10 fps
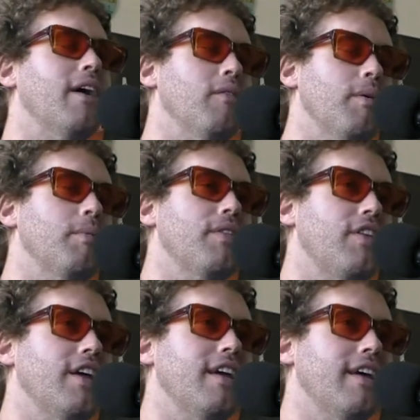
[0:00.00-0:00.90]
I remember
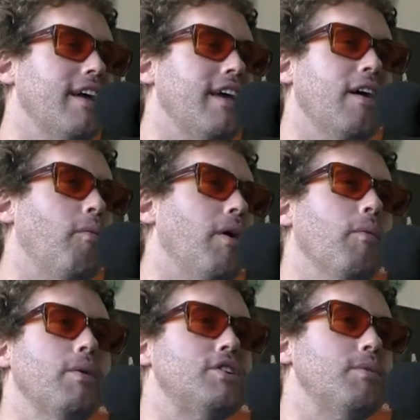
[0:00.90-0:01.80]
thinking, like, yeah,
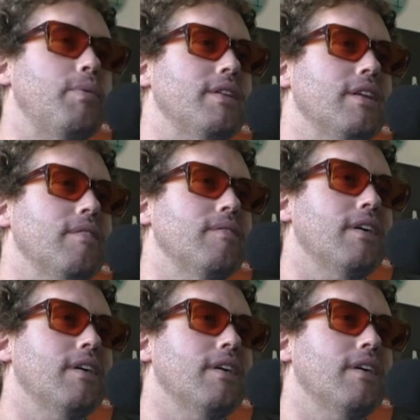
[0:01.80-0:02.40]
where would you put them?